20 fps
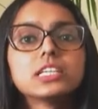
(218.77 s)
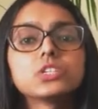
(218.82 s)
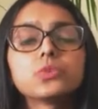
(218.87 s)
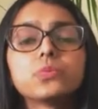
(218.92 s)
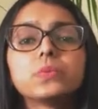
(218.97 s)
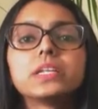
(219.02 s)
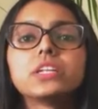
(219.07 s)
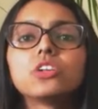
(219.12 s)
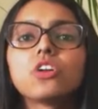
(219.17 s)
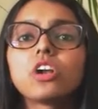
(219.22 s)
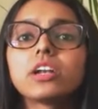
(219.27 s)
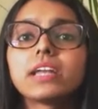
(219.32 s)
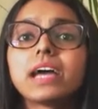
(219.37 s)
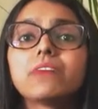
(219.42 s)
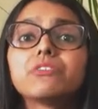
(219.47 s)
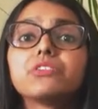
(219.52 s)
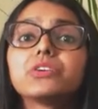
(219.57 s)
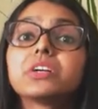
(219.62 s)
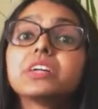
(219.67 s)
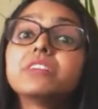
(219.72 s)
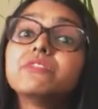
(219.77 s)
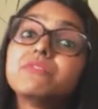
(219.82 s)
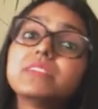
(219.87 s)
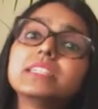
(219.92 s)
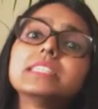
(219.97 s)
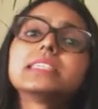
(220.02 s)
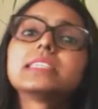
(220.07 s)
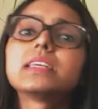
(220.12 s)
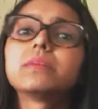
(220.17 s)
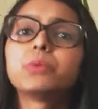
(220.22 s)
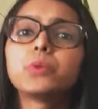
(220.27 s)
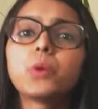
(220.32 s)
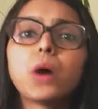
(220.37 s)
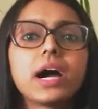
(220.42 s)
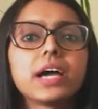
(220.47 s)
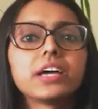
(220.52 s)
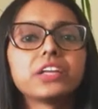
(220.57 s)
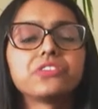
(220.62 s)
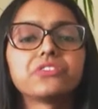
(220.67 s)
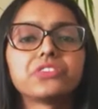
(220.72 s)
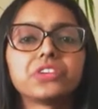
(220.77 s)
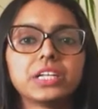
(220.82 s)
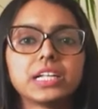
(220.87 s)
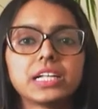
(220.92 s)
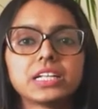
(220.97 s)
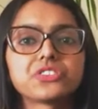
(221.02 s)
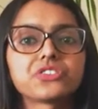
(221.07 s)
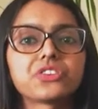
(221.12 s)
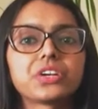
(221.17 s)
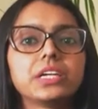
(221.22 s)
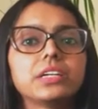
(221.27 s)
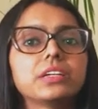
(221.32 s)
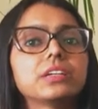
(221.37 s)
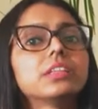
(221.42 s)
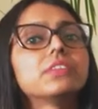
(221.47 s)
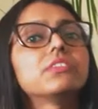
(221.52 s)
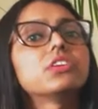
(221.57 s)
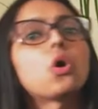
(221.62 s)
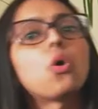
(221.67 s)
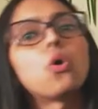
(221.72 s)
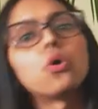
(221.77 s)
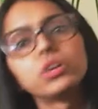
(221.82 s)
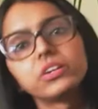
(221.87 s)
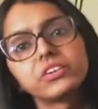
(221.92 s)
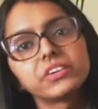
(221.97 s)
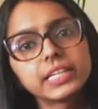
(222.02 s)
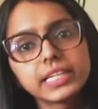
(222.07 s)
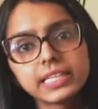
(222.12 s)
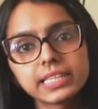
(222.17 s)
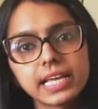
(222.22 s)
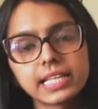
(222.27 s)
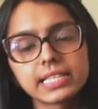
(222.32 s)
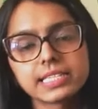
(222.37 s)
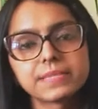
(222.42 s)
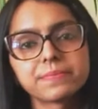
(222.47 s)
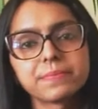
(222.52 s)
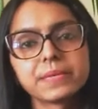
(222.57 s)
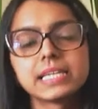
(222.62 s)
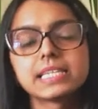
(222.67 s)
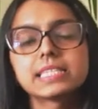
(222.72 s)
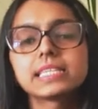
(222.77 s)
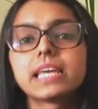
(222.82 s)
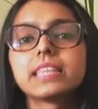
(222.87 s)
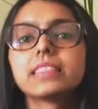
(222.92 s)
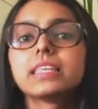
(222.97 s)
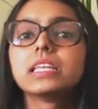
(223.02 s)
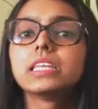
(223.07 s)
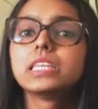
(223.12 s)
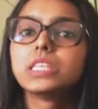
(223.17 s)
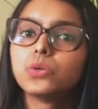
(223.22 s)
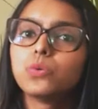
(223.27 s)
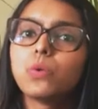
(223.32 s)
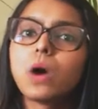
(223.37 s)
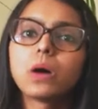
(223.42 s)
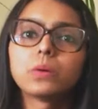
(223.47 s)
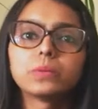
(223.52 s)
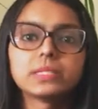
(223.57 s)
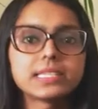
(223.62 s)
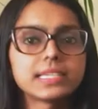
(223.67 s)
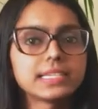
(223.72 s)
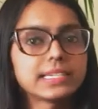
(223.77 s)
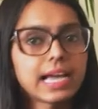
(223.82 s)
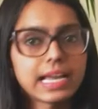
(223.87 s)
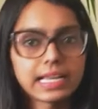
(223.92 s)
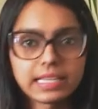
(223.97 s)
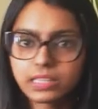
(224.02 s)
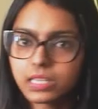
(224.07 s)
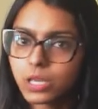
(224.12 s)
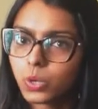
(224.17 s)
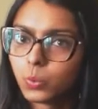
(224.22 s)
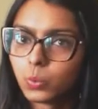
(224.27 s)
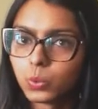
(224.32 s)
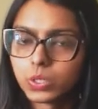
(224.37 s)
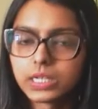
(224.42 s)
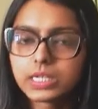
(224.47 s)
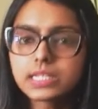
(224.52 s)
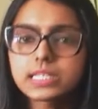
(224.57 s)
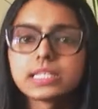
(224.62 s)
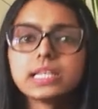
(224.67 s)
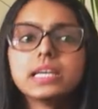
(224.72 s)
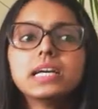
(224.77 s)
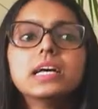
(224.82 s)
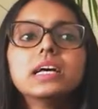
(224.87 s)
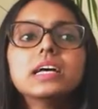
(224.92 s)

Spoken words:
So we did not have to convince them to hire a freelance writer. They were already in that space and they knew how this entire thing works.